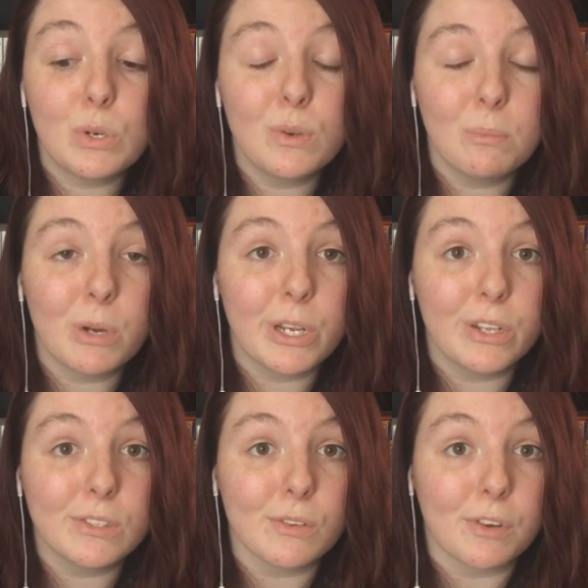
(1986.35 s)
We're doing pretty
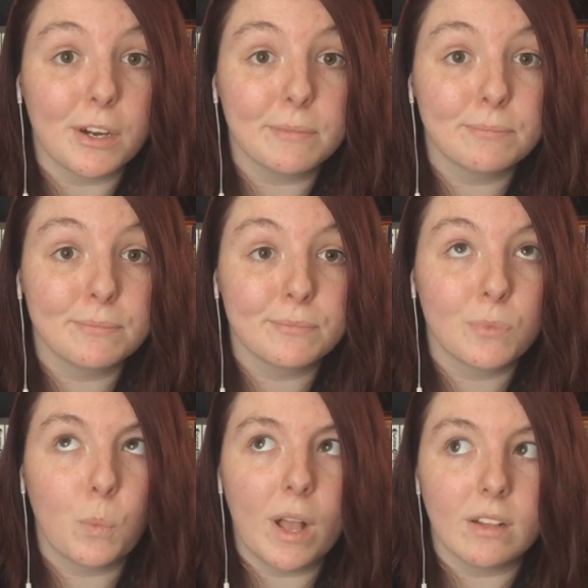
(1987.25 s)
good so far.
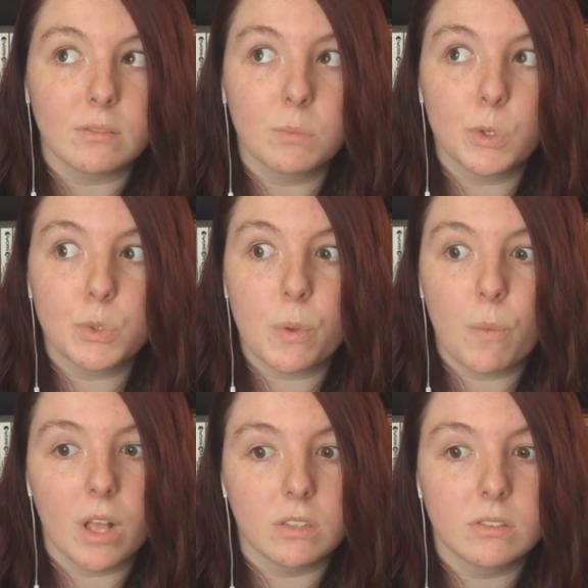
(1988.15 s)
Well, we're
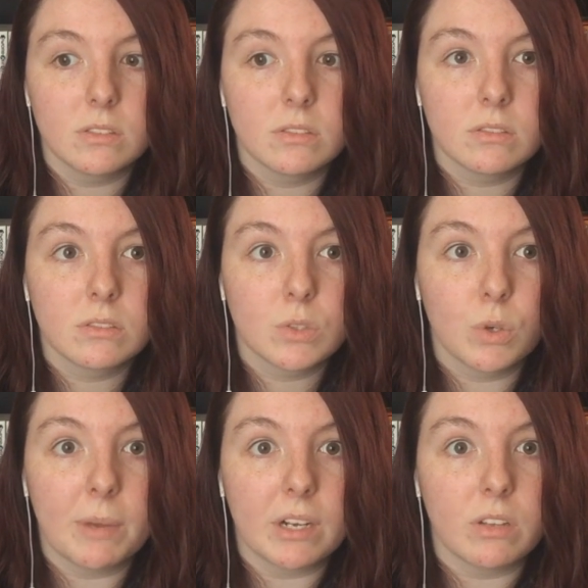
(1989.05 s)
doing well.
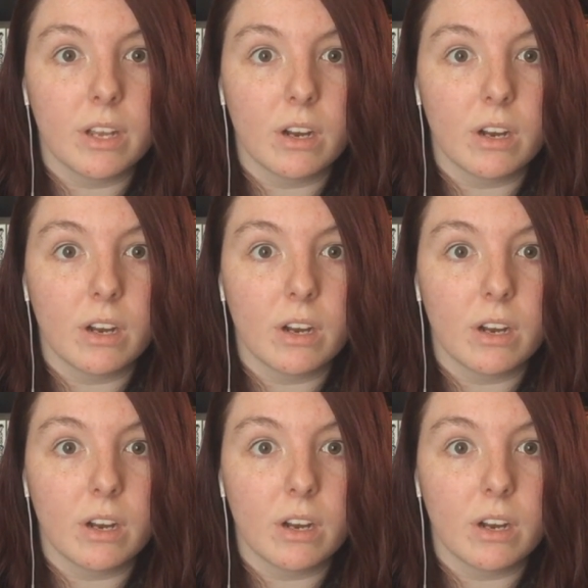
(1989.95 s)
Grammatical